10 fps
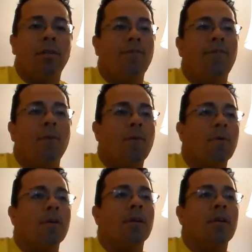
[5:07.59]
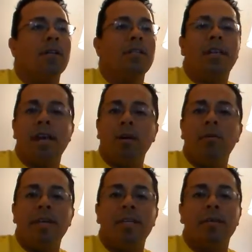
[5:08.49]
4 to 8
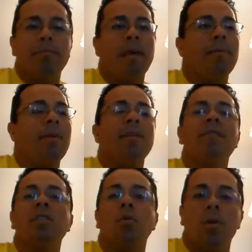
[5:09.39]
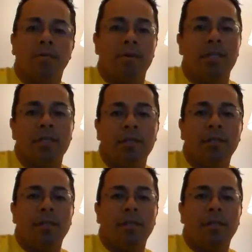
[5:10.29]
weeks, maybe even 12 weeks.